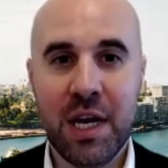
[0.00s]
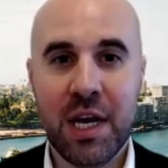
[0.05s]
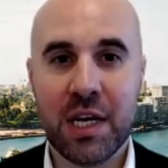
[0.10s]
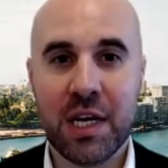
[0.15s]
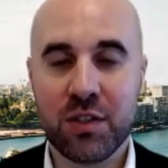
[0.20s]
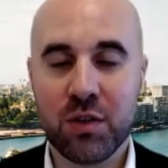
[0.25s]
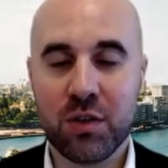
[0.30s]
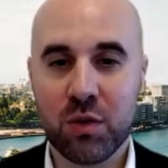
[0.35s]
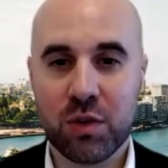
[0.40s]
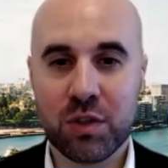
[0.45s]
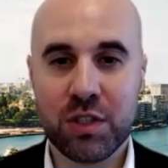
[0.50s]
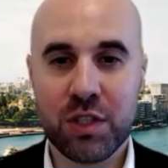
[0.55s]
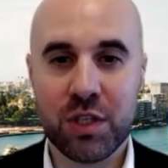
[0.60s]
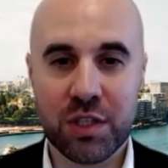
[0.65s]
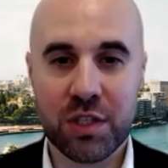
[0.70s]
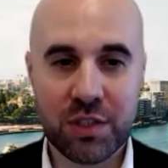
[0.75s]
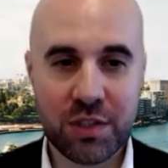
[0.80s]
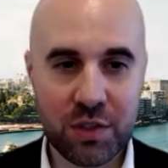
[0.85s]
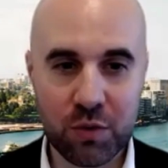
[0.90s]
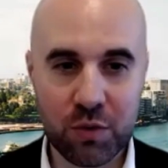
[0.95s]
It still looks,
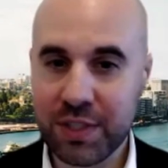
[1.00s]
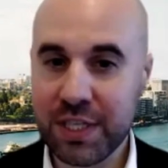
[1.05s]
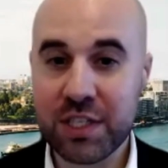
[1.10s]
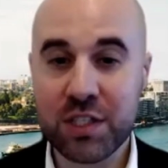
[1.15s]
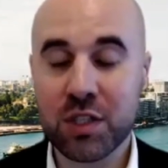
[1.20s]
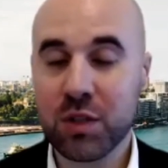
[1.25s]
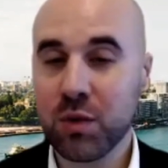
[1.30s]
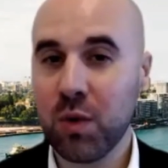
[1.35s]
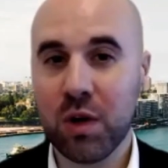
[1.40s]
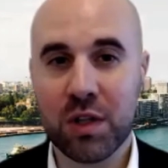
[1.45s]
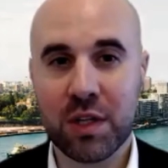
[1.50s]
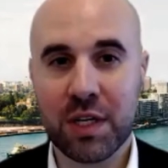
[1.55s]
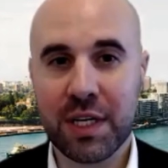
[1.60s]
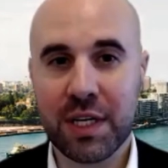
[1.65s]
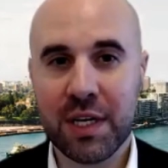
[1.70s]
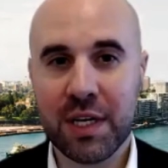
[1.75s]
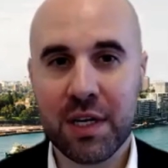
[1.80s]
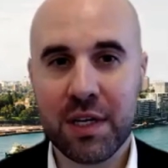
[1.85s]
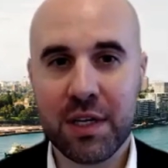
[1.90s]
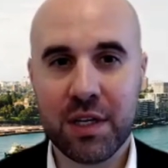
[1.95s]
still decent
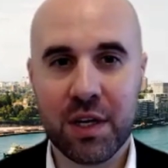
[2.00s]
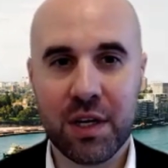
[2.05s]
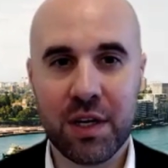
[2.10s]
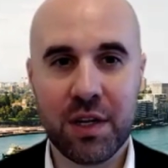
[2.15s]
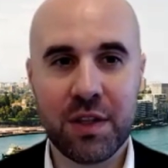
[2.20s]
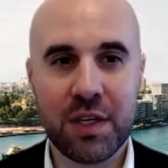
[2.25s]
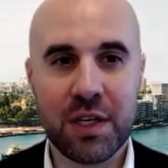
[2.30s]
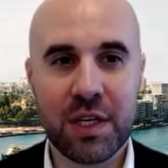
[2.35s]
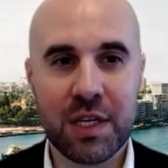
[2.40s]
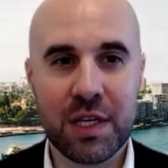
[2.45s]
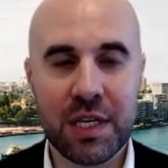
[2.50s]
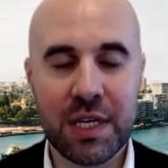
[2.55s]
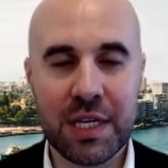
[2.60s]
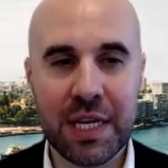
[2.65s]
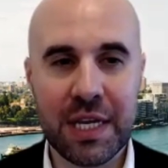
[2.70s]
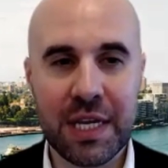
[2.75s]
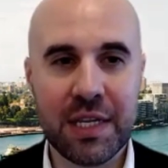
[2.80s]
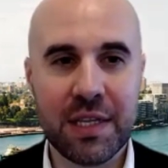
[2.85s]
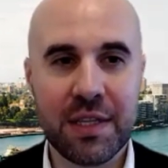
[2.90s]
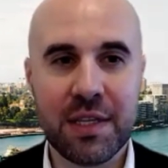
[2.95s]
quality. I don't think you need
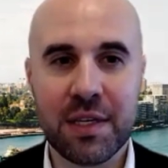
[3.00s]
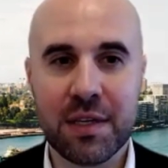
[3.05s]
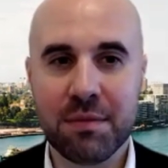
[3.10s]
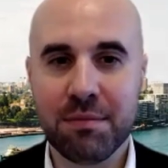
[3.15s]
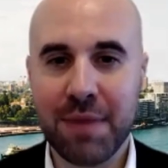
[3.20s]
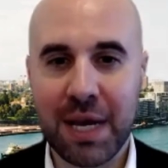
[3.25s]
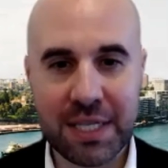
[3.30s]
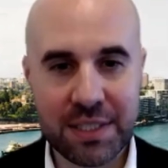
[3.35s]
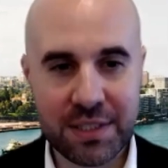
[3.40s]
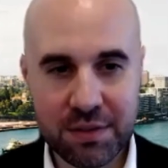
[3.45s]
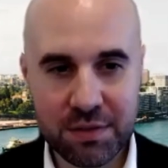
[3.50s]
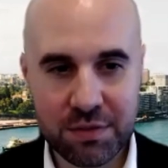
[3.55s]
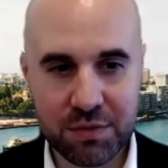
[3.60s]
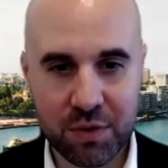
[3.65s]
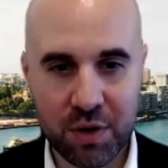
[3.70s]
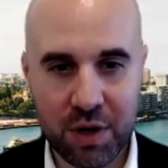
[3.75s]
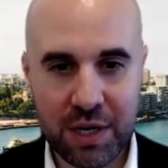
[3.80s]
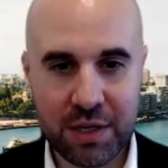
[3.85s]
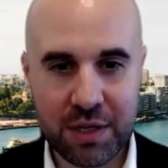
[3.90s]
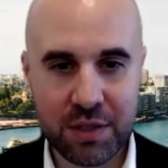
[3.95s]
anything massive,
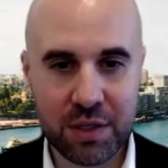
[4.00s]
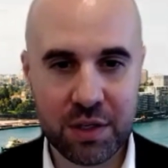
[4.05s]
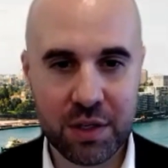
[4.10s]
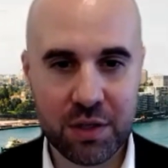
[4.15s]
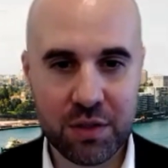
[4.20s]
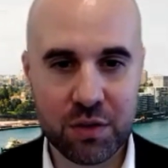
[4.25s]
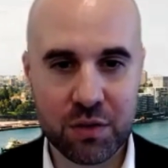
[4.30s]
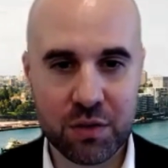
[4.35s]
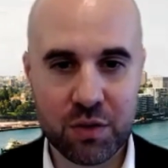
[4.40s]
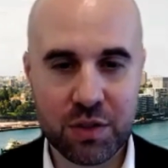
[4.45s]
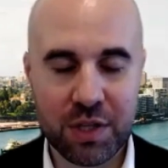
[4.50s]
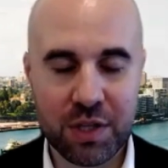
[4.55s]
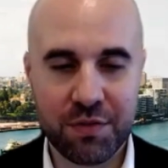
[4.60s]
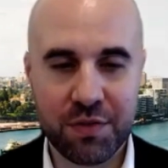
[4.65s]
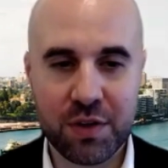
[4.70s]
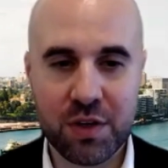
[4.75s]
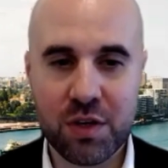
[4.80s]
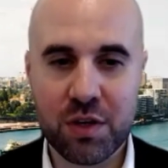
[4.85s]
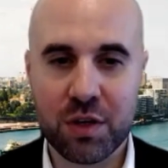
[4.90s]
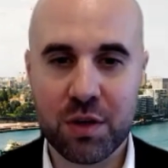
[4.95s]
right? To do stuff
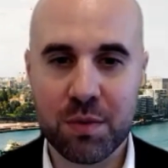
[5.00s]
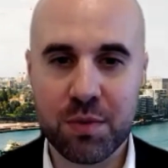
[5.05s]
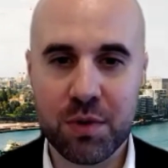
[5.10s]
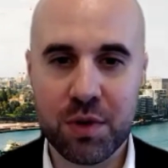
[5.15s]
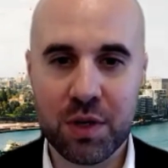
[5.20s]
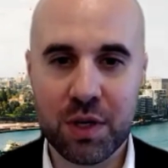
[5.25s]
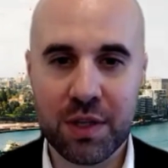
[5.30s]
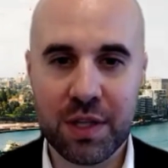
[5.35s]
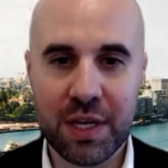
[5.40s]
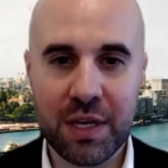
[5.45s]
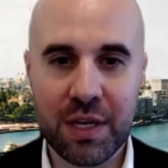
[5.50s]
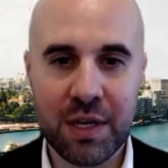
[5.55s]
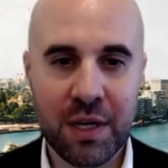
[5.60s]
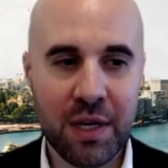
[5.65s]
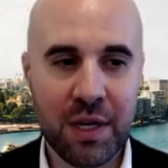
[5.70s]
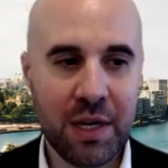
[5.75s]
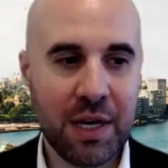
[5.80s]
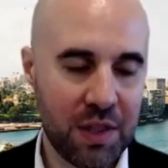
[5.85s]
with your computer there.